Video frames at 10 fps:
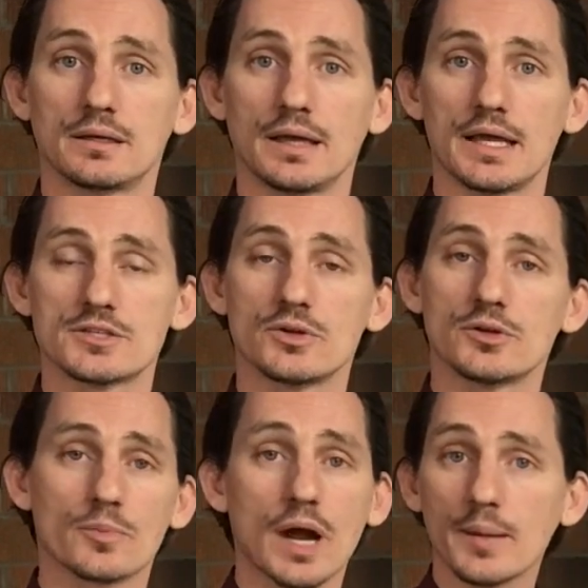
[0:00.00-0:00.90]
And so you're
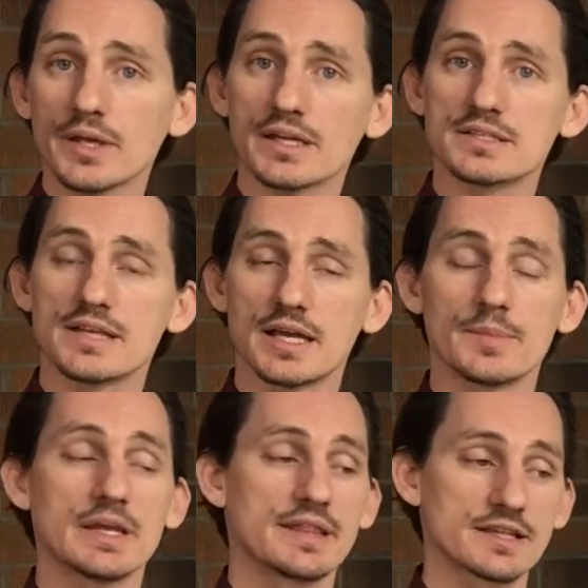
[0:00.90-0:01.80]
probably gonna say to
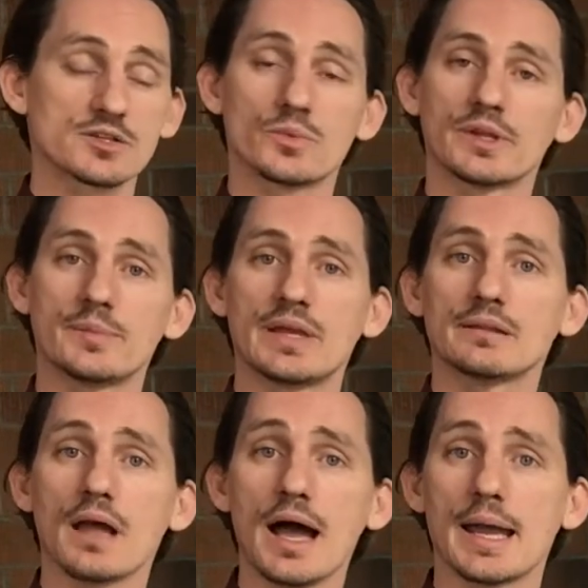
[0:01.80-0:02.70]
me, that's a really big
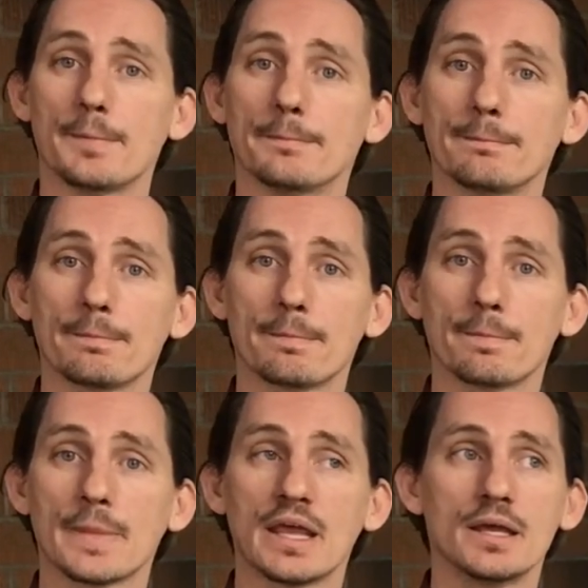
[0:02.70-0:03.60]
lime.
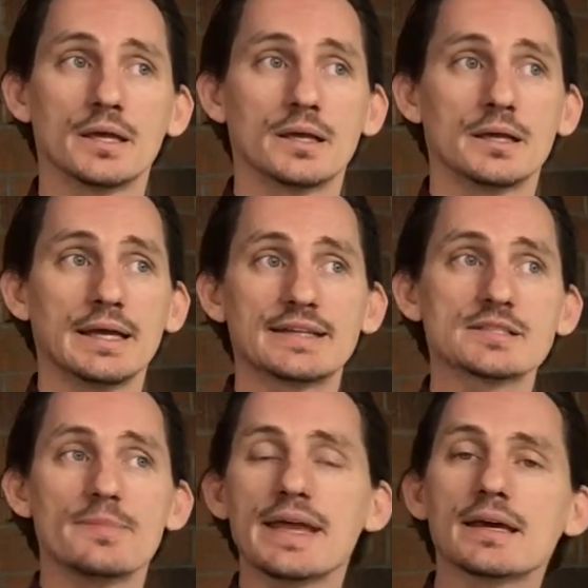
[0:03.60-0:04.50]
It doesn't
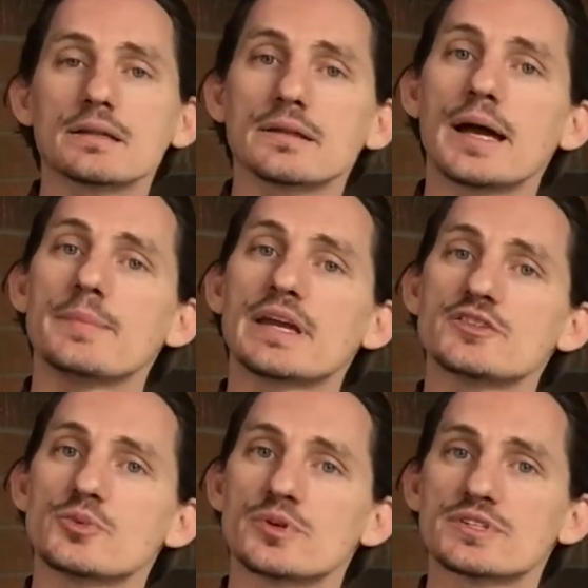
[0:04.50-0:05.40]
make it a lime because
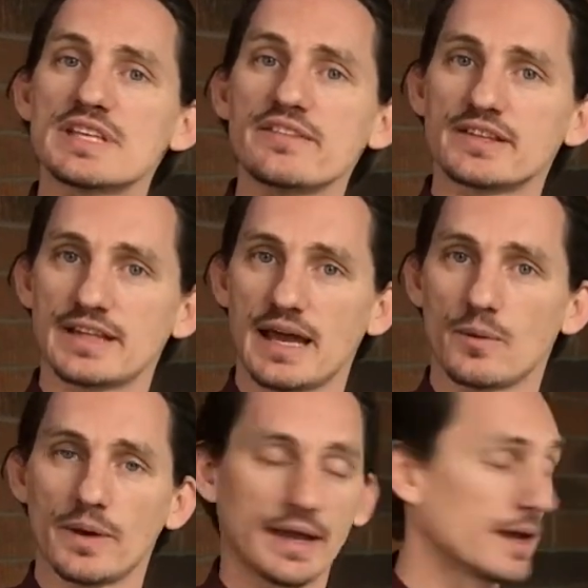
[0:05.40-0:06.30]
you perceive it that
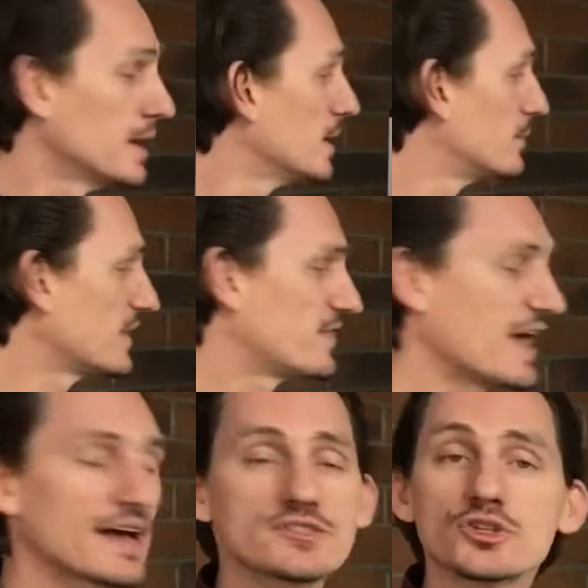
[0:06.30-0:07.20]
way, but
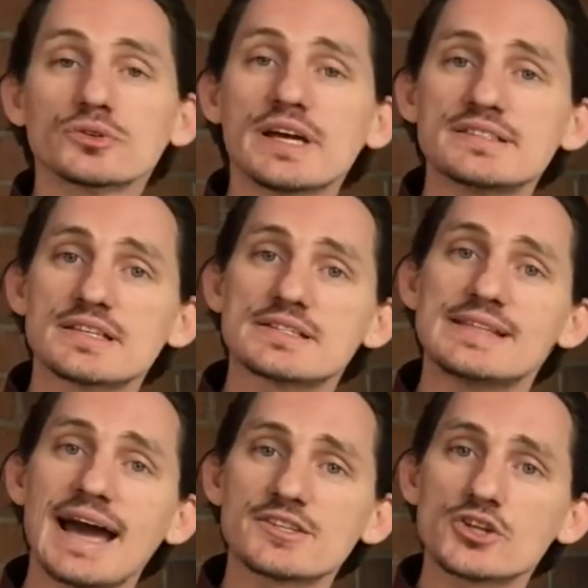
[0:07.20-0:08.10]
that's your lenses,
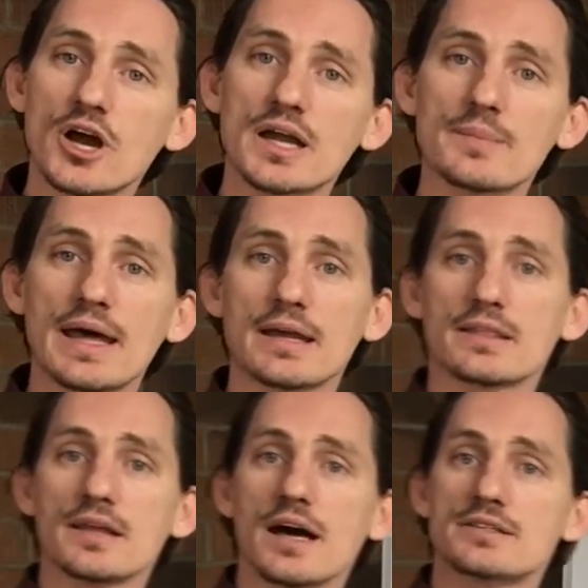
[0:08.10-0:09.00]
that's your automatic
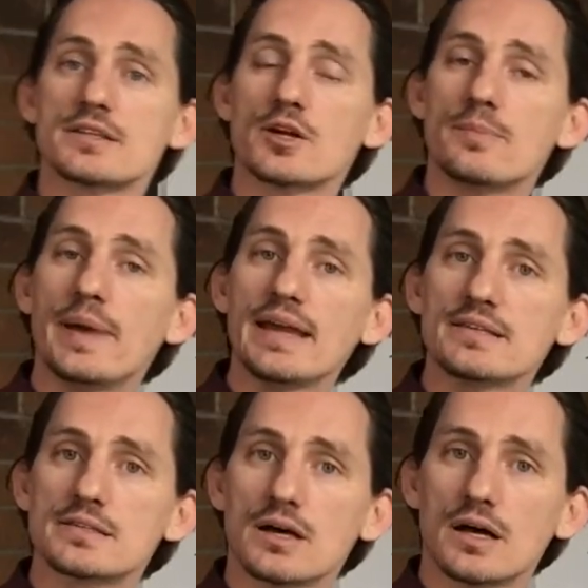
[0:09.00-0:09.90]
thoughts that are
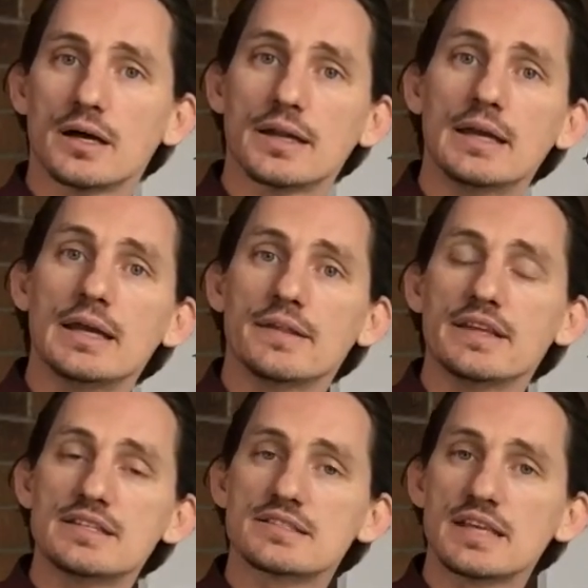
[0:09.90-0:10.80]
based on
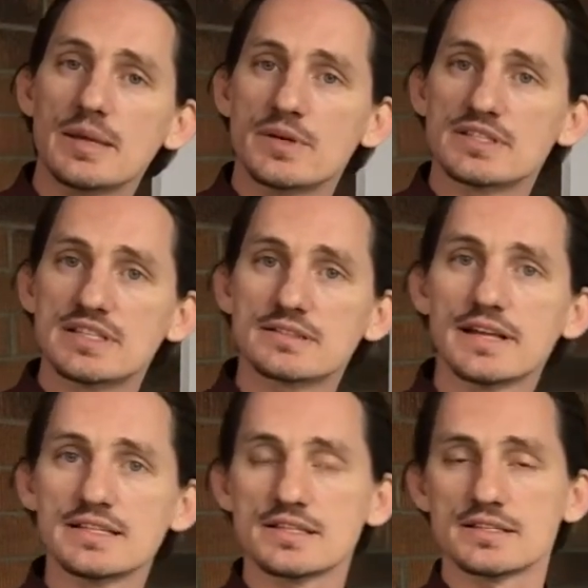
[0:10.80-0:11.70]
these schemas, these
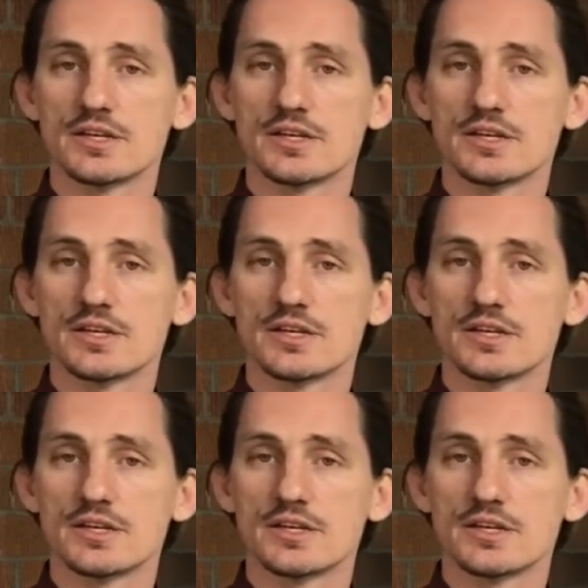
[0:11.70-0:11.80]
lenses that you're